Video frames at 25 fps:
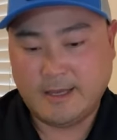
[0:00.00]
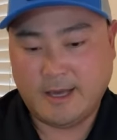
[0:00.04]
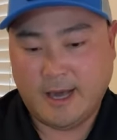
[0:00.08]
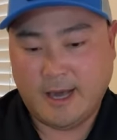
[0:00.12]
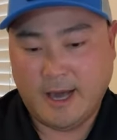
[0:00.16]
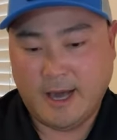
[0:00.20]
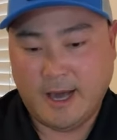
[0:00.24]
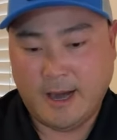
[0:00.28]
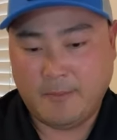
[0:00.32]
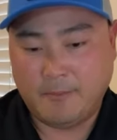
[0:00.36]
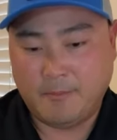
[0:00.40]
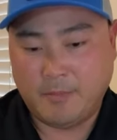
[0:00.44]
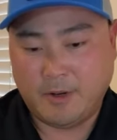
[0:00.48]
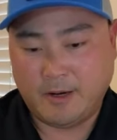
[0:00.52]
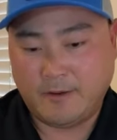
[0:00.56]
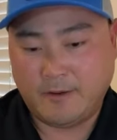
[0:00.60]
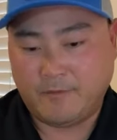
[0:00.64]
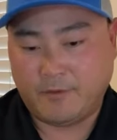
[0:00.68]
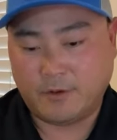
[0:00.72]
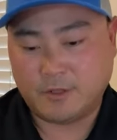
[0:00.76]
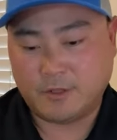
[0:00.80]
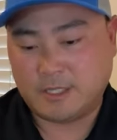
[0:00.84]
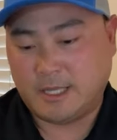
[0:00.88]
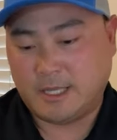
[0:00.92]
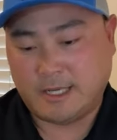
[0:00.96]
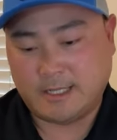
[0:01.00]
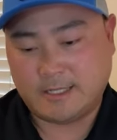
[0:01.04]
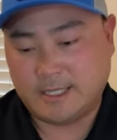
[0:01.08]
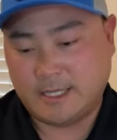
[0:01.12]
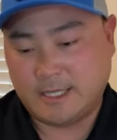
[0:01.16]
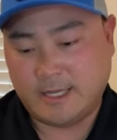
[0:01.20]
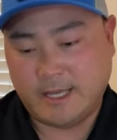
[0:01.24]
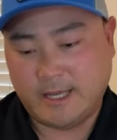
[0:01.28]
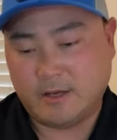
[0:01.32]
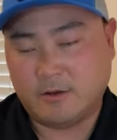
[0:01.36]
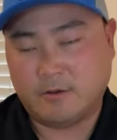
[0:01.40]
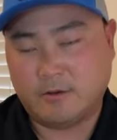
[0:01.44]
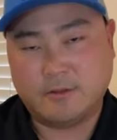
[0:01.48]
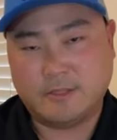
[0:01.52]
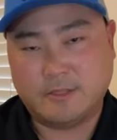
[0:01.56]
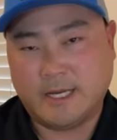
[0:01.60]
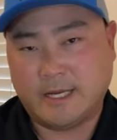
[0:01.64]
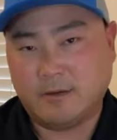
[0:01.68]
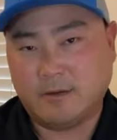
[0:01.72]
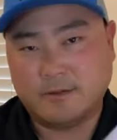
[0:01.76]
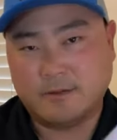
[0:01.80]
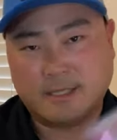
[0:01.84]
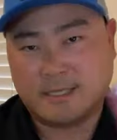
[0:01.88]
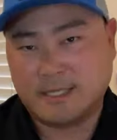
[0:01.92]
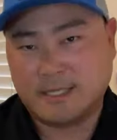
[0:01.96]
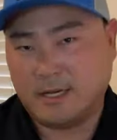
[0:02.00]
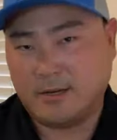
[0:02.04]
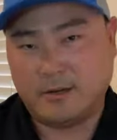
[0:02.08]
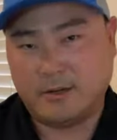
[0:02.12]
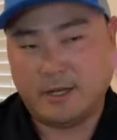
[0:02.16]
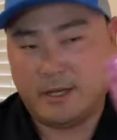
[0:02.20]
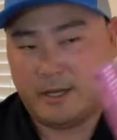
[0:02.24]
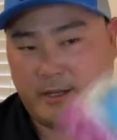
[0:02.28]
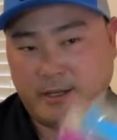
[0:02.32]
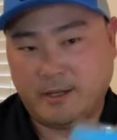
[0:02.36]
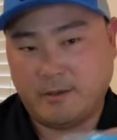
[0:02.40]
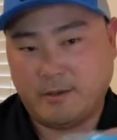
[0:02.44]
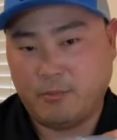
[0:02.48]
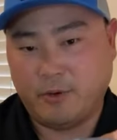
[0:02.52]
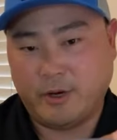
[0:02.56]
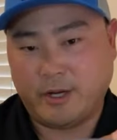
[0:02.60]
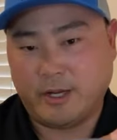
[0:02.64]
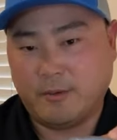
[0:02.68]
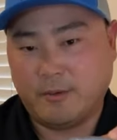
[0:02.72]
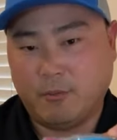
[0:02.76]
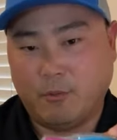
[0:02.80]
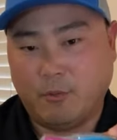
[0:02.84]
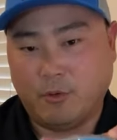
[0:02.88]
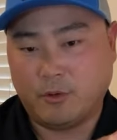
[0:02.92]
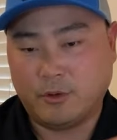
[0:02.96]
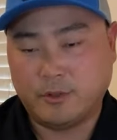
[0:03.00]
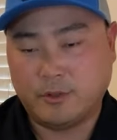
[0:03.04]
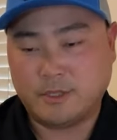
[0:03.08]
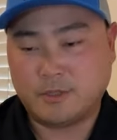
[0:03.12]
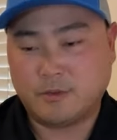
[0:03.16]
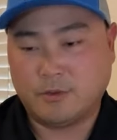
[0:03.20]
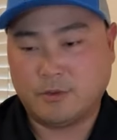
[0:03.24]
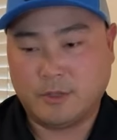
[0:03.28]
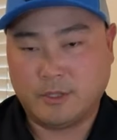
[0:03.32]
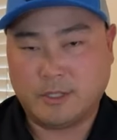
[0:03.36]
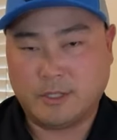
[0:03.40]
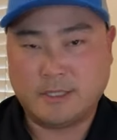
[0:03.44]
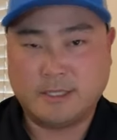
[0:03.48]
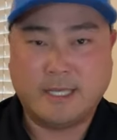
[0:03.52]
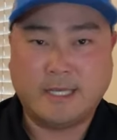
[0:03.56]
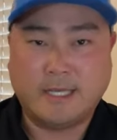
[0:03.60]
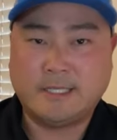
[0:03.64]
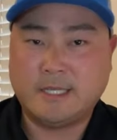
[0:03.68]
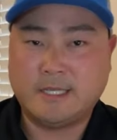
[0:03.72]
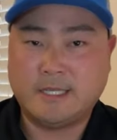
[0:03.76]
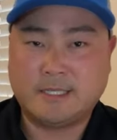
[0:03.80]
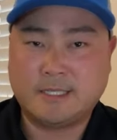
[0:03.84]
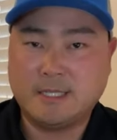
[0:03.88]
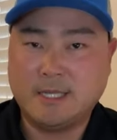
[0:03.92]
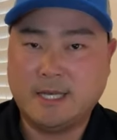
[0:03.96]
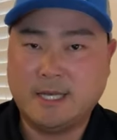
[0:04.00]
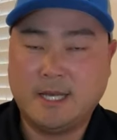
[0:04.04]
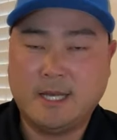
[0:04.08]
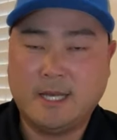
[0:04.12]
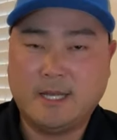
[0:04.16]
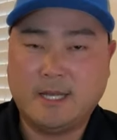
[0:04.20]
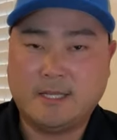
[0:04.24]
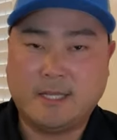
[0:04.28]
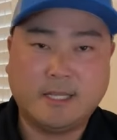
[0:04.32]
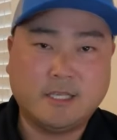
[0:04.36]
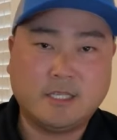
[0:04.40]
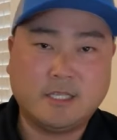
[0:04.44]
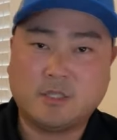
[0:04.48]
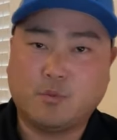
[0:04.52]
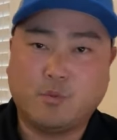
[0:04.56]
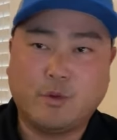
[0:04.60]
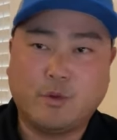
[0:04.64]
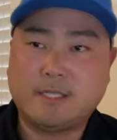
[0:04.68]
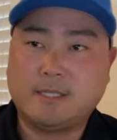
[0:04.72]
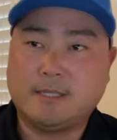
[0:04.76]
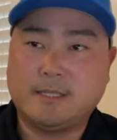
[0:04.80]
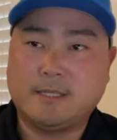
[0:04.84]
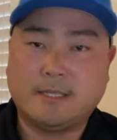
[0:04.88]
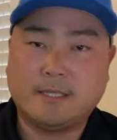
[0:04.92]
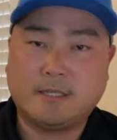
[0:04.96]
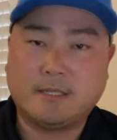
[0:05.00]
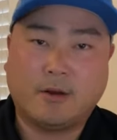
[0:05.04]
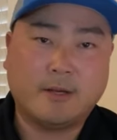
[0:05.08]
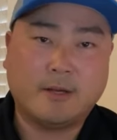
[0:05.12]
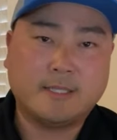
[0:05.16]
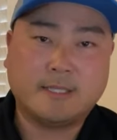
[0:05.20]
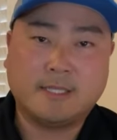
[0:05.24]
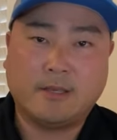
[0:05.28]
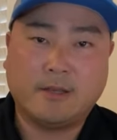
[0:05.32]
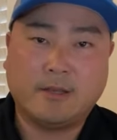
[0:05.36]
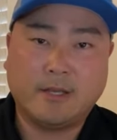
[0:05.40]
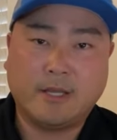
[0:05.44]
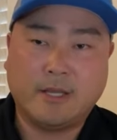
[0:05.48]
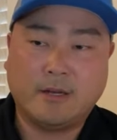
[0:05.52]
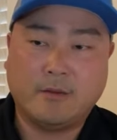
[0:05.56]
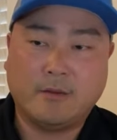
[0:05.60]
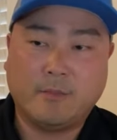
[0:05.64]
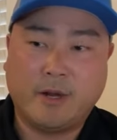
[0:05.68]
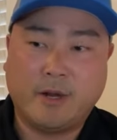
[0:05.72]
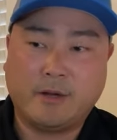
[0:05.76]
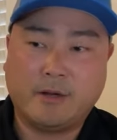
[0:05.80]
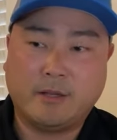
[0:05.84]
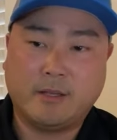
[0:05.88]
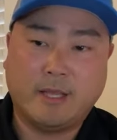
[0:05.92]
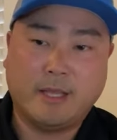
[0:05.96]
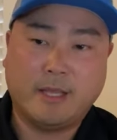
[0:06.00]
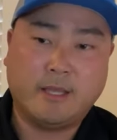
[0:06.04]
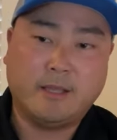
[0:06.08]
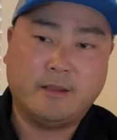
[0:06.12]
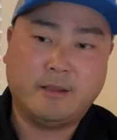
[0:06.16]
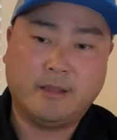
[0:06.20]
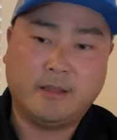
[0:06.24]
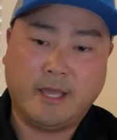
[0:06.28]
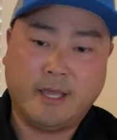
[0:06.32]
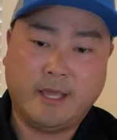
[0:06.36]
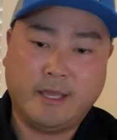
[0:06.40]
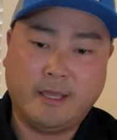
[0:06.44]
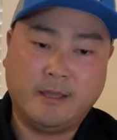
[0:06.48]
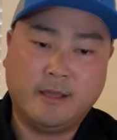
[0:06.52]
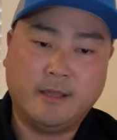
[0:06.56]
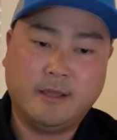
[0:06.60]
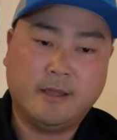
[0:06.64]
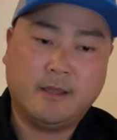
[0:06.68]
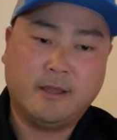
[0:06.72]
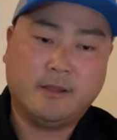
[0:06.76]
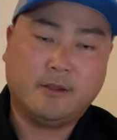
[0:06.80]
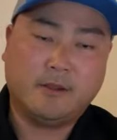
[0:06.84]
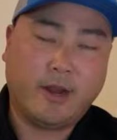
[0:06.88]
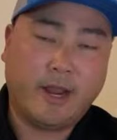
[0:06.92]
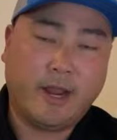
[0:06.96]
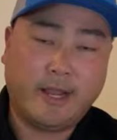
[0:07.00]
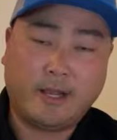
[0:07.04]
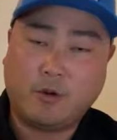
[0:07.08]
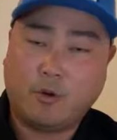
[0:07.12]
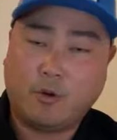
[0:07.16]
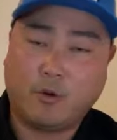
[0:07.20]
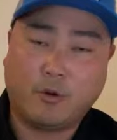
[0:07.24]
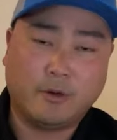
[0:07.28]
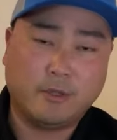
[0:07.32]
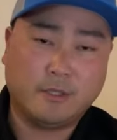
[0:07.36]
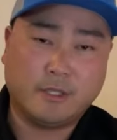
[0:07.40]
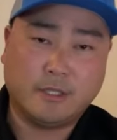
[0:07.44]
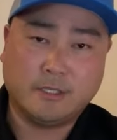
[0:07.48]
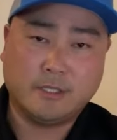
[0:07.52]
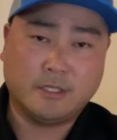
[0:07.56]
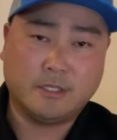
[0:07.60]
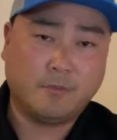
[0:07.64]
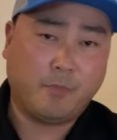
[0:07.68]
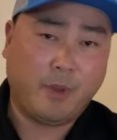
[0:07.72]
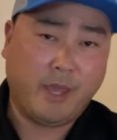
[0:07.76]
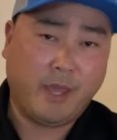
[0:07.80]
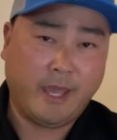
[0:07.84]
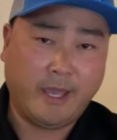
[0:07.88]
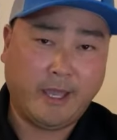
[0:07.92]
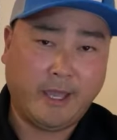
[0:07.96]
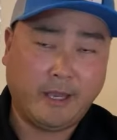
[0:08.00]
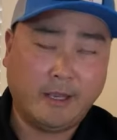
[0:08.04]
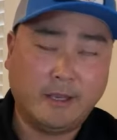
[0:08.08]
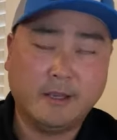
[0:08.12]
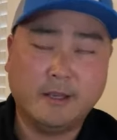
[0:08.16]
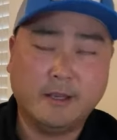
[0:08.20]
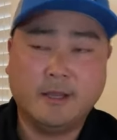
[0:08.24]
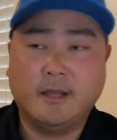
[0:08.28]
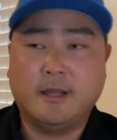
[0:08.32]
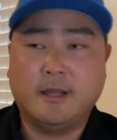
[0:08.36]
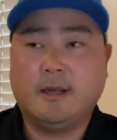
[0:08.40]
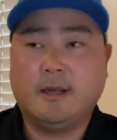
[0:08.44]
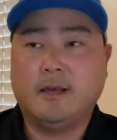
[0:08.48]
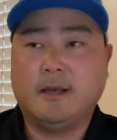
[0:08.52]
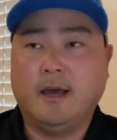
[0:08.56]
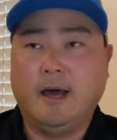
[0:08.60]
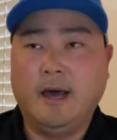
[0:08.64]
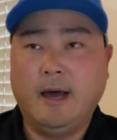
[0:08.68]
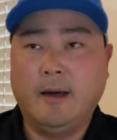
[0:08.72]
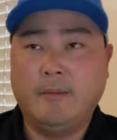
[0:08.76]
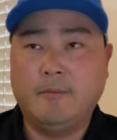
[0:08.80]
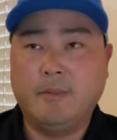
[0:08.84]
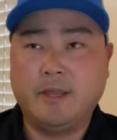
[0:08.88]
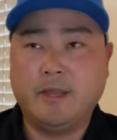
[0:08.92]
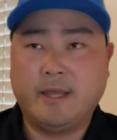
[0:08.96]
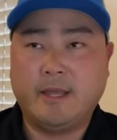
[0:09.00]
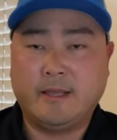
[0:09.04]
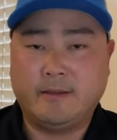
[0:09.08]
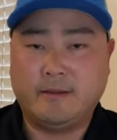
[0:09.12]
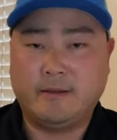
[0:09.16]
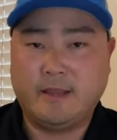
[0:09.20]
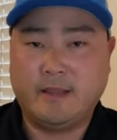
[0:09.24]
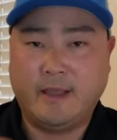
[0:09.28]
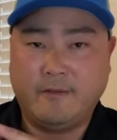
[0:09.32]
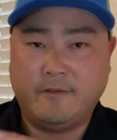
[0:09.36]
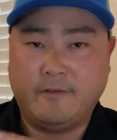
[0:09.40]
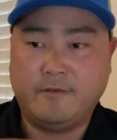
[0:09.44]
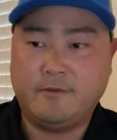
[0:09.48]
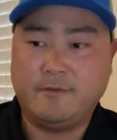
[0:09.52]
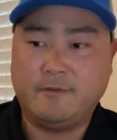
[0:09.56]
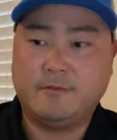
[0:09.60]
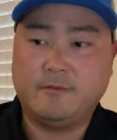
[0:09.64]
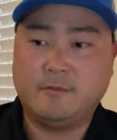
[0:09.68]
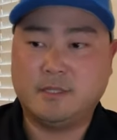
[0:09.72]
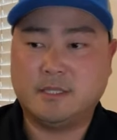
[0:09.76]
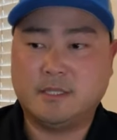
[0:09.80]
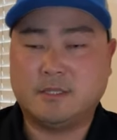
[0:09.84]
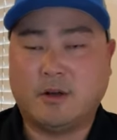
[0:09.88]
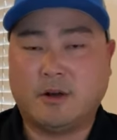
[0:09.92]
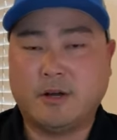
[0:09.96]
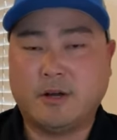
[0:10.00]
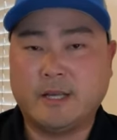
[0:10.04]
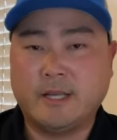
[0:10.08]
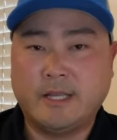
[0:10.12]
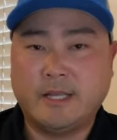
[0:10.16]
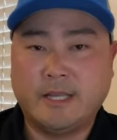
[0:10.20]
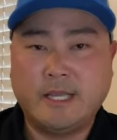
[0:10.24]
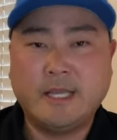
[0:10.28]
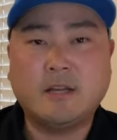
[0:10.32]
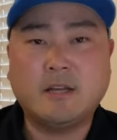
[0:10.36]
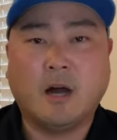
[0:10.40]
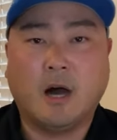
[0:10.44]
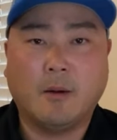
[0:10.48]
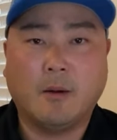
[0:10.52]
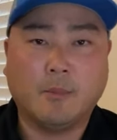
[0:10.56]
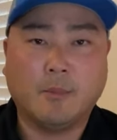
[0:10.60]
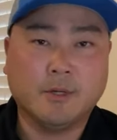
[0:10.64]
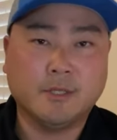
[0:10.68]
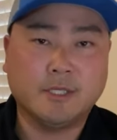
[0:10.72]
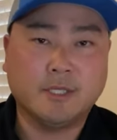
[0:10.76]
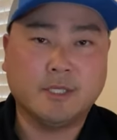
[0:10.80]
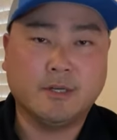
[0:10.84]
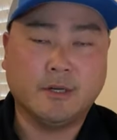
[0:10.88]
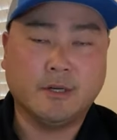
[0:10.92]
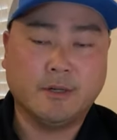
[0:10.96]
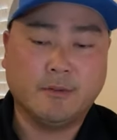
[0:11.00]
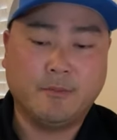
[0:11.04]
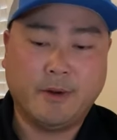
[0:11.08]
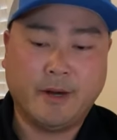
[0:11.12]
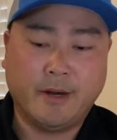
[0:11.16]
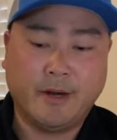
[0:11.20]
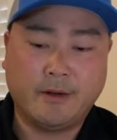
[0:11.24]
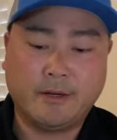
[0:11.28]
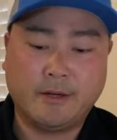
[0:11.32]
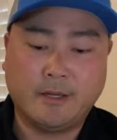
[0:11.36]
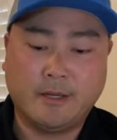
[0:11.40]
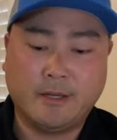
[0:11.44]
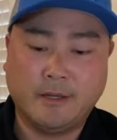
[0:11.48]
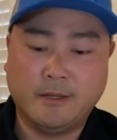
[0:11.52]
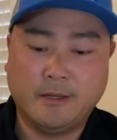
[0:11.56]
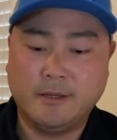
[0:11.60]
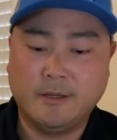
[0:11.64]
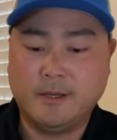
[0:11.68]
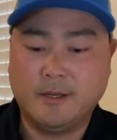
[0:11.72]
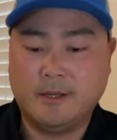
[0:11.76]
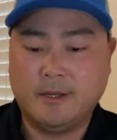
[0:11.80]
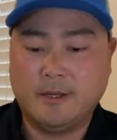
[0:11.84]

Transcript: But unfortunately, like I said, they don't sell it at the brick and mortar store because they just recently started selling here in America. They're headquartered in Japan, but they've started an e-commerce here in America.